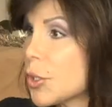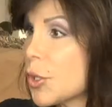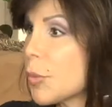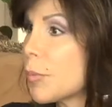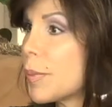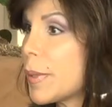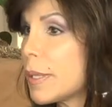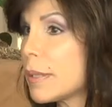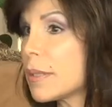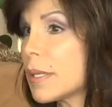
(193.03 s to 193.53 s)
you're
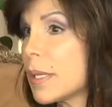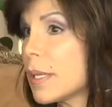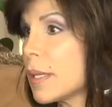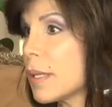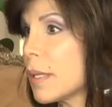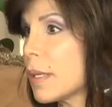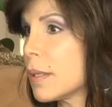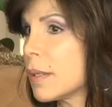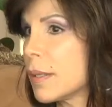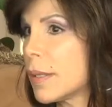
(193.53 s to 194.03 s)

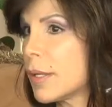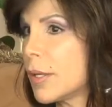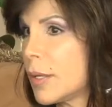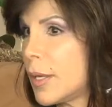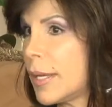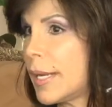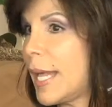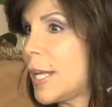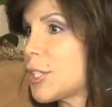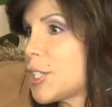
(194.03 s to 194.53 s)
building
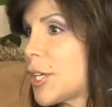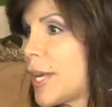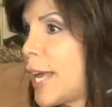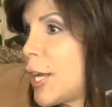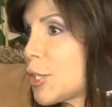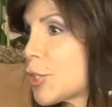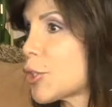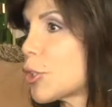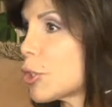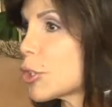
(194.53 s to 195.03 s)
an
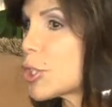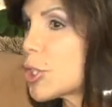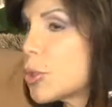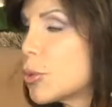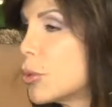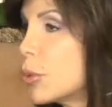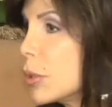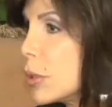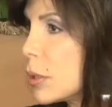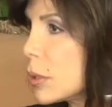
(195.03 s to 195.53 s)
educational
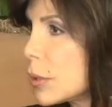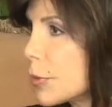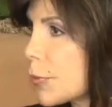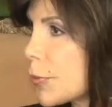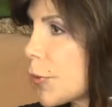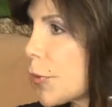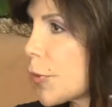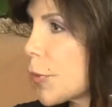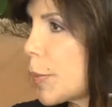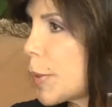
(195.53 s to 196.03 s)
tool
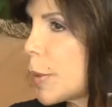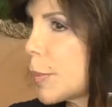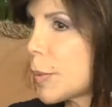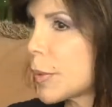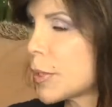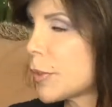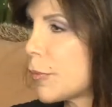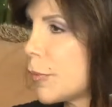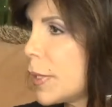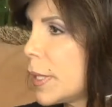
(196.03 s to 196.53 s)
for the
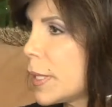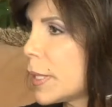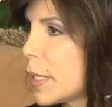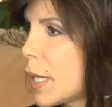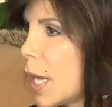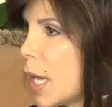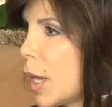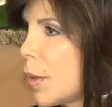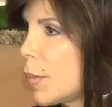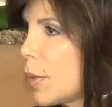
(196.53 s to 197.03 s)
people of
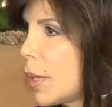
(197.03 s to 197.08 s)
Vietnam,